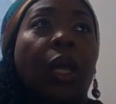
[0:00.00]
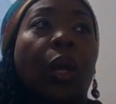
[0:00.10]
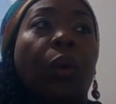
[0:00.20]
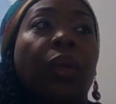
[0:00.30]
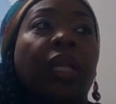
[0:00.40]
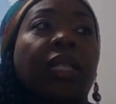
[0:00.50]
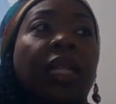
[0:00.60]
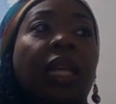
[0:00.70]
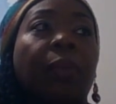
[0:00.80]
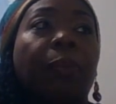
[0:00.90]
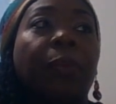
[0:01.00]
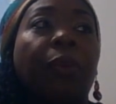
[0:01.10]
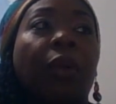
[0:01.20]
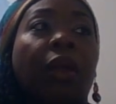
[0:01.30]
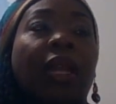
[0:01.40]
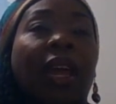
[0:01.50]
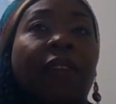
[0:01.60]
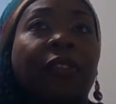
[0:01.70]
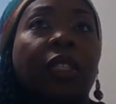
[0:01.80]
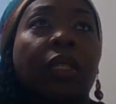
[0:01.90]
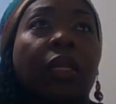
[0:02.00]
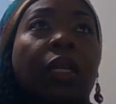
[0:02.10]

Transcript: always say people are left